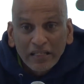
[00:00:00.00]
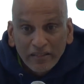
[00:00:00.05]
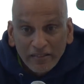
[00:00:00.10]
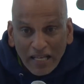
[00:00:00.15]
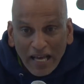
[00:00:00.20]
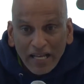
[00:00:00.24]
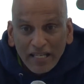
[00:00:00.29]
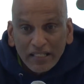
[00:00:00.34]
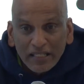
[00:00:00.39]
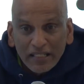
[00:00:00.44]

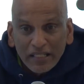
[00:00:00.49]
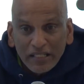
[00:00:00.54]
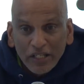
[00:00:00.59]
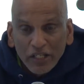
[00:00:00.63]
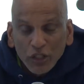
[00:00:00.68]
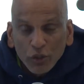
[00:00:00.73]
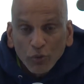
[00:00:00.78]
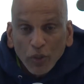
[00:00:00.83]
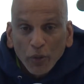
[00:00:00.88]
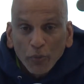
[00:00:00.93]
That
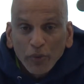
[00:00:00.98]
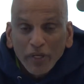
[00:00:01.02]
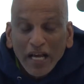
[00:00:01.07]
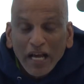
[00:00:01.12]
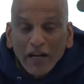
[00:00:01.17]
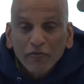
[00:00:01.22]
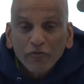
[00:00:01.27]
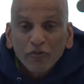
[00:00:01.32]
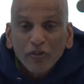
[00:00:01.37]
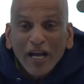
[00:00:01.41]
is when we
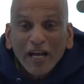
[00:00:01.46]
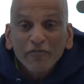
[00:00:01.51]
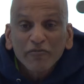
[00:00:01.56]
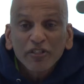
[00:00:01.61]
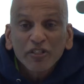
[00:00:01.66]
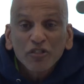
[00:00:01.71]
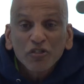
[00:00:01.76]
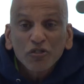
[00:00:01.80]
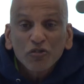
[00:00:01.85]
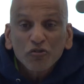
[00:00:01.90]
have to have
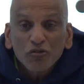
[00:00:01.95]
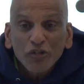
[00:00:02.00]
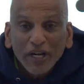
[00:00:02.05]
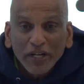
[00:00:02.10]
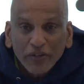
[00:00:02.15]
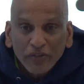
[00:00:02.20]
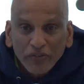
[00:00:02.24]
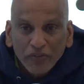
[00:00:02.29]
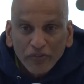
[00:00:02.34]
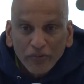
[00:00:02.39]
the
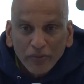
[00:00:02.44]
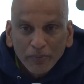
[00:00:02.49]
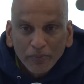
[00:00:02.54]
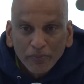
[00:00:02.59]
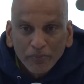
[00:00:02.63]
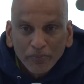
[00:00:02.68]
strength